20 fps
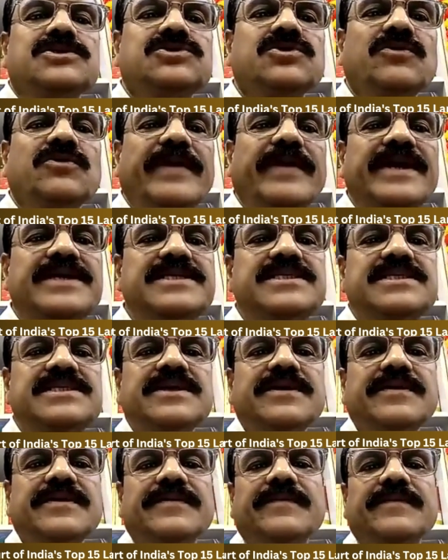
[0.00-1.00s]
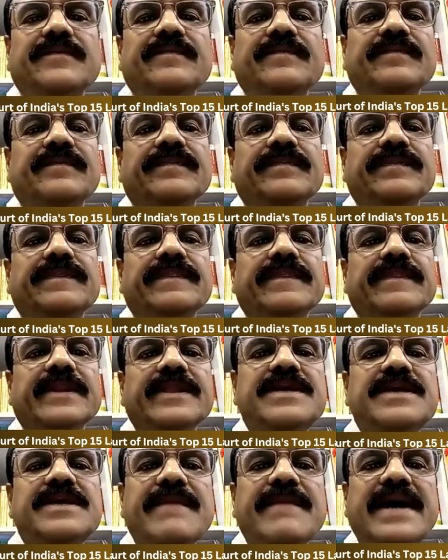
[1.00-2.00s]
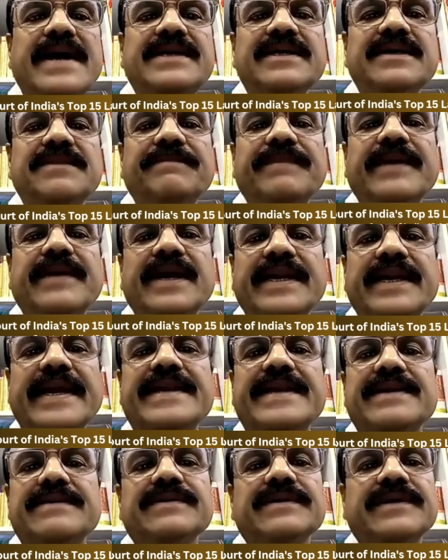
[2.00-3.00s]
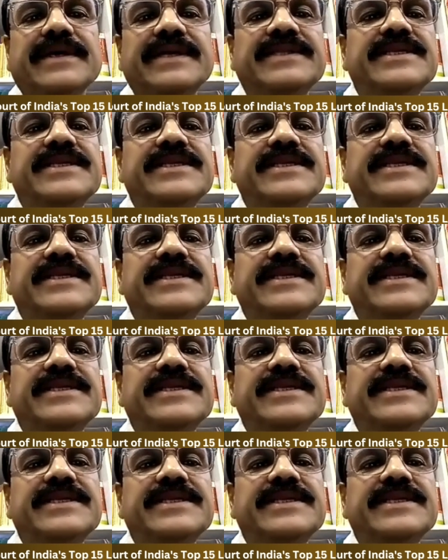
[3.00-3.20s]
So friends, the matter pertained